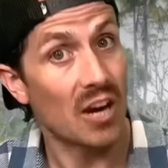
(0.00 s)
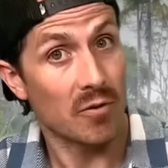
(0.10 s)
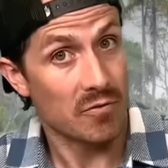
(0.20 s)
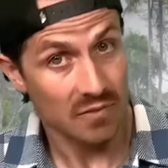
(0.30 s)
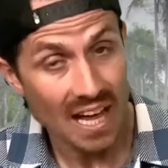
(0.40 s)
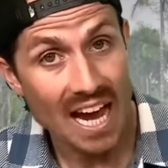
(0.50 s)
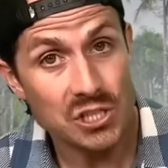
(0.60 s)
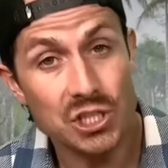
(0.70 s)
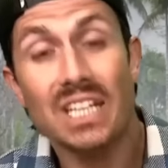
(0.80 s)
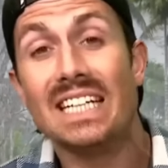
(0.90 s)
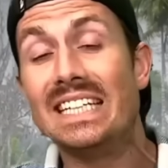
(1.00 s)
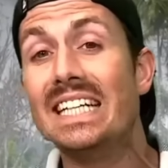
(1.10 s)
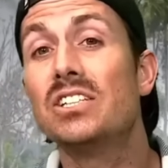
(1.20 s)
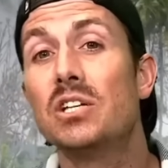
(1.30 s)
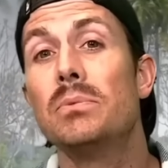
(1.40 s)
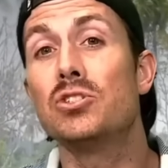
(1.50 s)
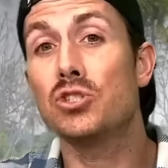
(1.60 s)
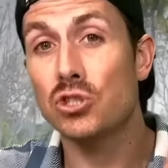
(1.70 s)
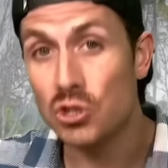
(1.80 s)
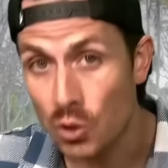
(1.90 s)
their flesh needed to be
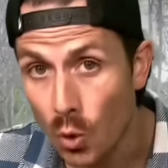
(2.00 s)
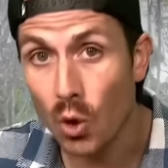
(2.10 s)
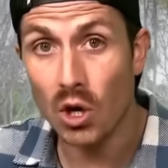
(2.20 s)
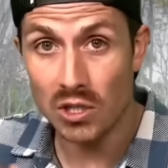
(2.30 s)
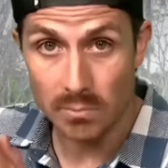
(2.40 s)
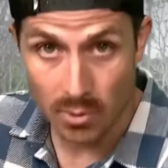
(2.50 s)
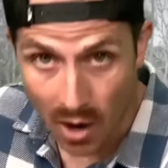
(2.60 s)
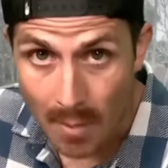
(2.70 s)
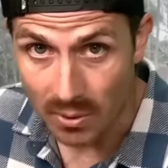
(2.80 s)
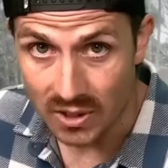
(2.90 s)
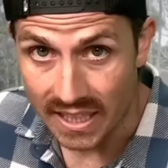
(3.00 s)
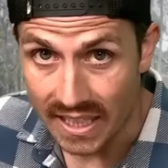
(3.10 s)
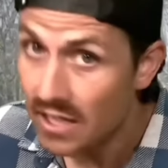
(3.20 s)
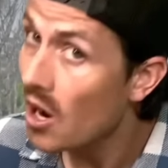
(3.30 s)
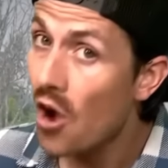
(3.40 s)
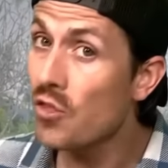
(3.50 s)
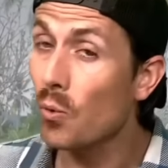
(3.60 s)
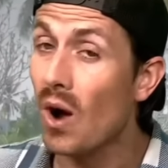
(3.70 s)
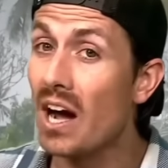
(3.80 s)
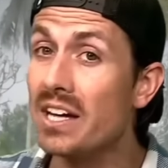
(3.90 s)
stored properly.
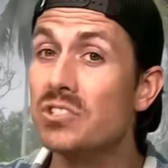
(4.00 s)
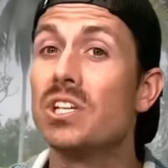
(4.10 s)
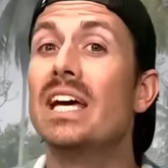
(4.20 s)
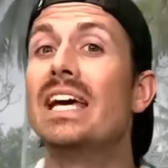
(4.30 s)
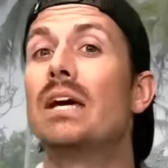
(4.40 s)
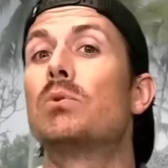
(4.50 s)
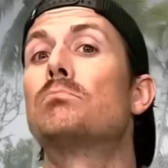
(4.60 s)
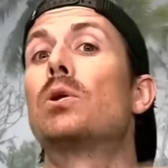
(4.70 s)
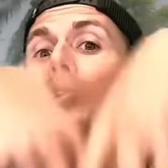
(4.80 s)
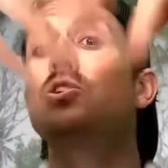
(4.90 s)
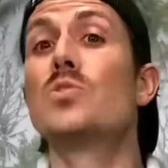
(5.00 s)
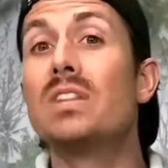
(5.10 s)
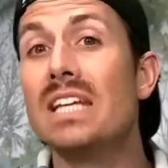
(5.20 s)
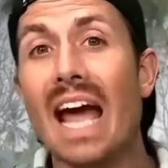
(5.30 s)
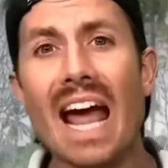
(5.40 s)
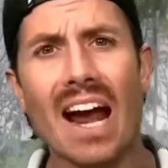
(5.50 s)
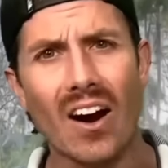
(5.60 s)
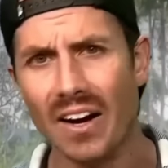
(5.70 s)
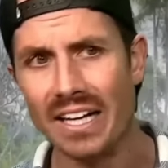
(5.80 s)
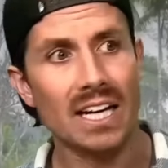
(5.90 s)
Otherwise, it would pollute the
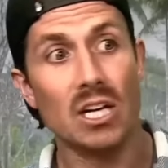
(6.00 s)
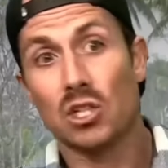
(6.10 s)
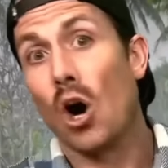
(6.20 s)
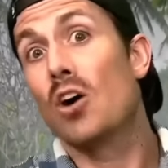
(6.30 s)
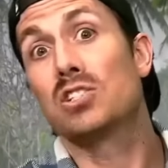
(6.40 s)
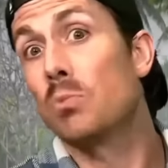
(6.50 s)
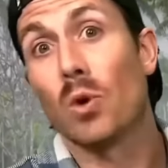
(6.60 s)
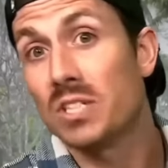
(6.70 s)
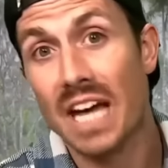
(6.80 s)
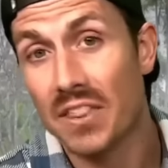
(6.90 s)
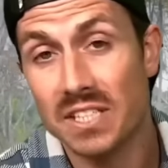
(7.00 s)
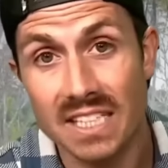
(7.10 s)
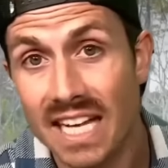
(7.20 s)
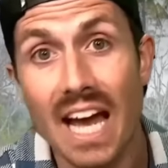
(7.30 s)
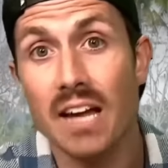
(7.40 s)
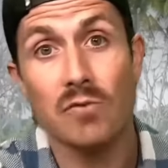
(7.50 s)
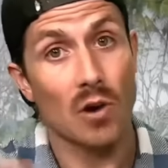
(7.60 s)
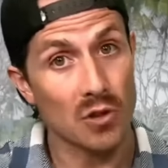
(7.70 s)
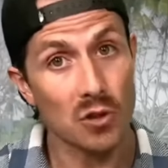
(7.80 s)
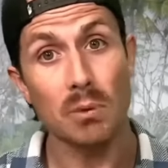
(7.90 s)
air and cause more death and decay
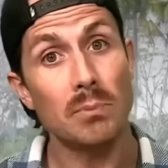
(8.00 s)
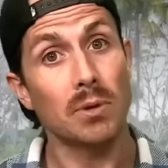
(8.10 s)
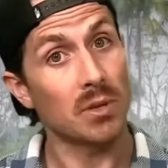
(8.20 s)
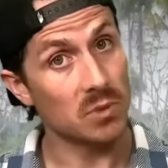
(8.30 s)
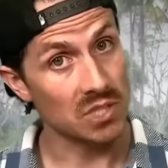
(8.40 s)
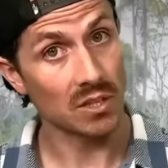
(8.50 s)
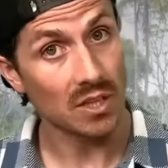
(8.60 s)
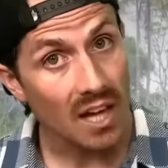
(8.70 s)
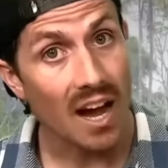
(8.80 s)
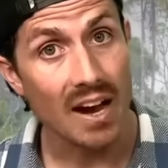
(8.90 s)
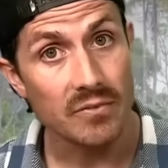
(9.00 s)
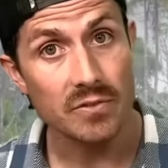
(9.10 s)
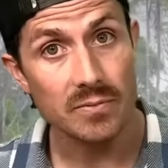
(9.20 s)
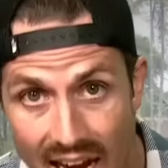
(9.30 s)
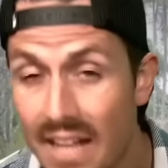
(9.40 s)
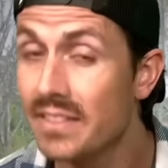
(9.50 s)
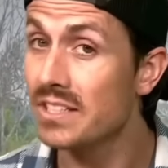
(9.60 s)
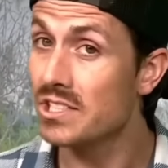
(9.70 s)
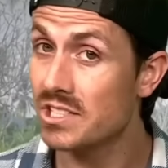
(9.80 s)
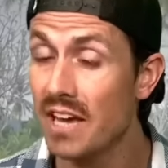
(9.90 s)
for other people that were still alive. And
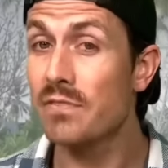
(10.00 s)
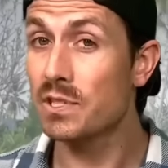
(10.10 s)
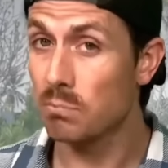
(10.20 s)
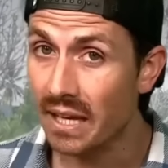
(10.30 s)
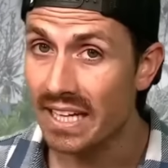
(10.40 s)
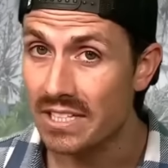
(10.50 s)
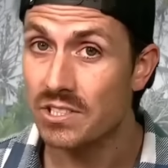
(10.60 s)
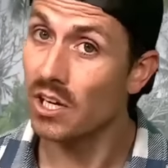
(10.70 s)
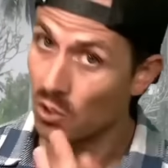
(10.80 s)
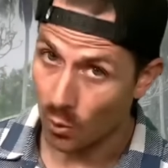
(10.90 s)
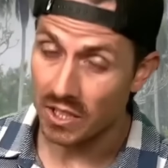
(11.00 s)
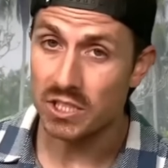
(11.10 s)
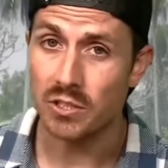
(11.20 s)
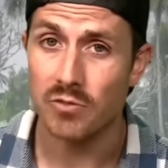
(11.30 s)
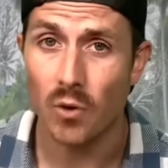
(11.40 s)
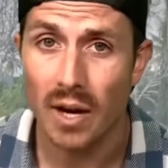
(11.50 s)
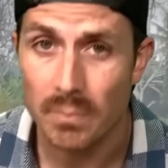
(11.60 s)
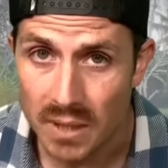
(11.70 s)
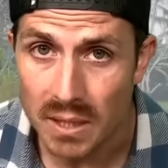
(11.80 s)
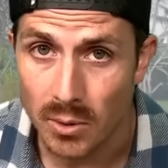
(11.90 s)
the safest place, according to the
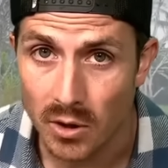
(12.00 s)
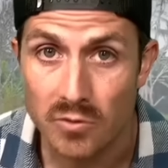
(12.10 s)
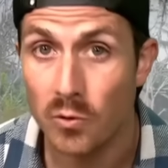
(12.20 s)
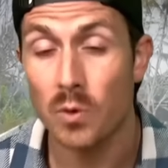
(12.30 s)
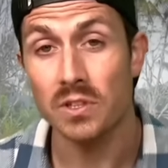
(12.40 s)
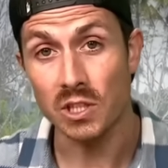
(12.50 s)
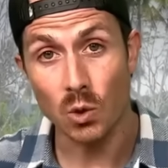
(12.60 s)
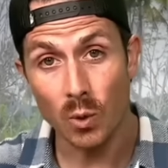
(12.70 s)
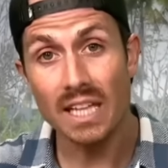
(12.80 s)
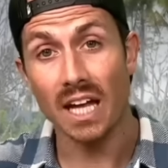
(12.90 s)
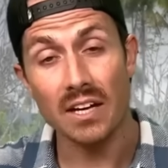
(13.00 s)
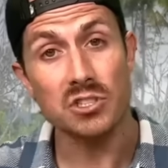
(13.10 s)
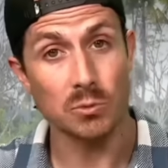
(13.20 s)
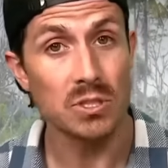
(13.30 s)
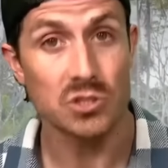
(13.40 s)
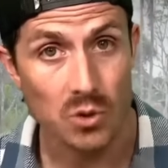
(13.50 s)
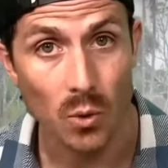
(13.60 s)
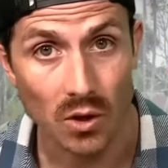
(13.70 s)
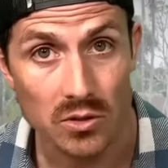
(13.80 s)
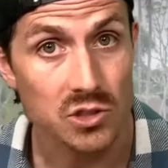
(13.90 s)
4A people, for the Quila to be
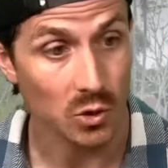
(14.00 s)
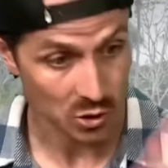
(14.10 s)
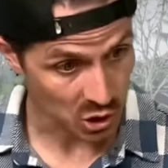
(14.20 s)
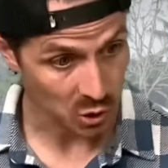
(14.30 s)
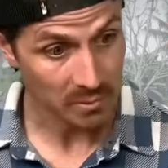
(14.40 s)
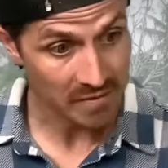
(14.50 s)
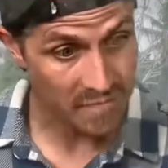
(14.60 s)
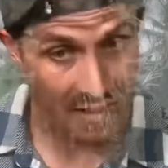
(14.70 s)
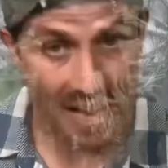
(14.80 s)
stored, so human